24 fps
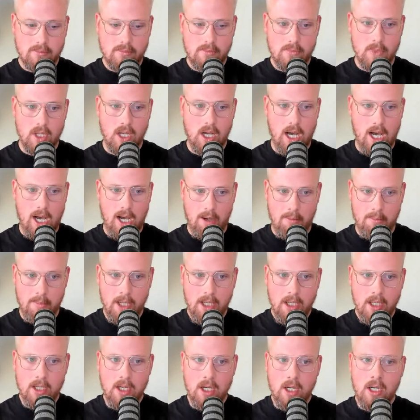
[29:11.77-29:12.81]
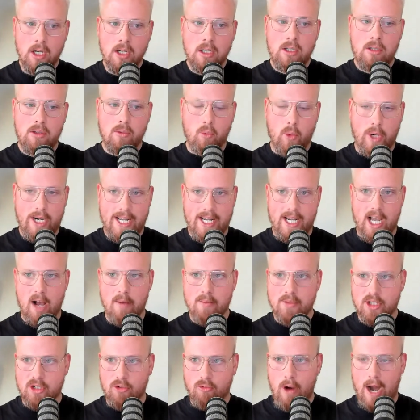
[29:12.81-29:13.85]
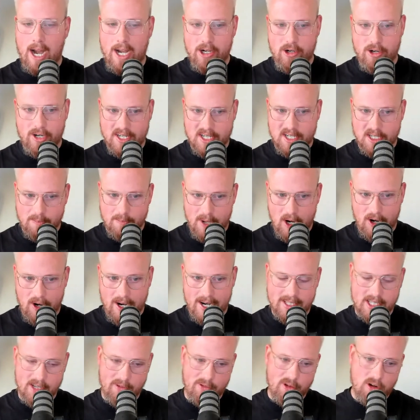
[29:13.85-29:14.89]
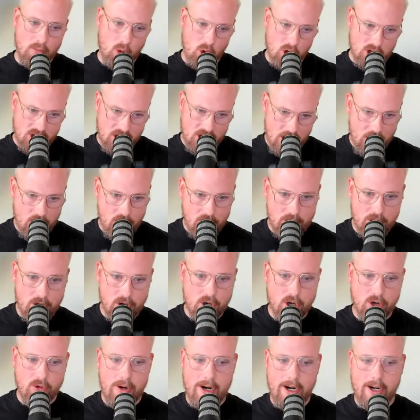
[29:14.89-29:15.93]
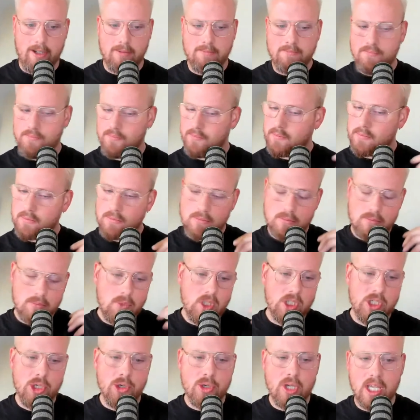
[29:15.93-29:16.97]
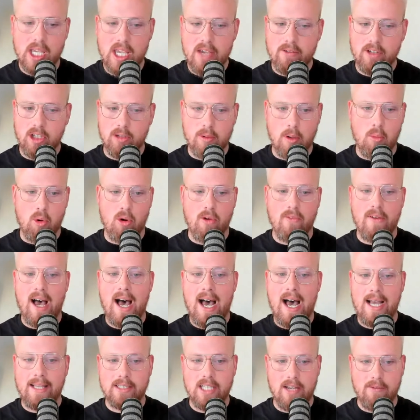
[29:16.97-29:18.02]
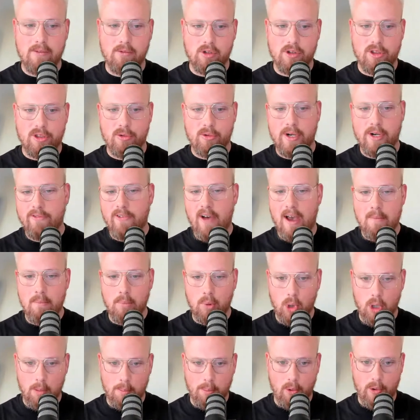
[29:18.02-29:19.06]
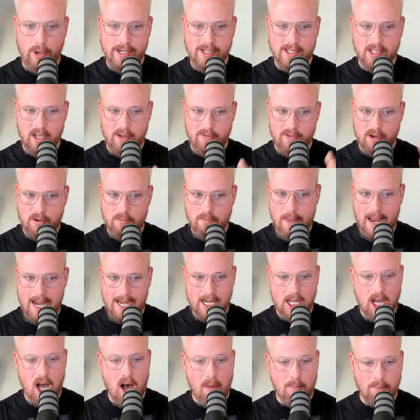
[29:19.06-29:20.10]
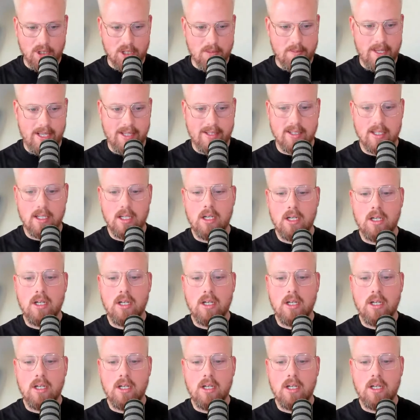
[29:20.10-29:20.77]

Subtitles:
When it comes to writing your experience, if you're more senior in your career, you can give a little bit more of a high level, 3 to 5 bullet points of your main accomplishments.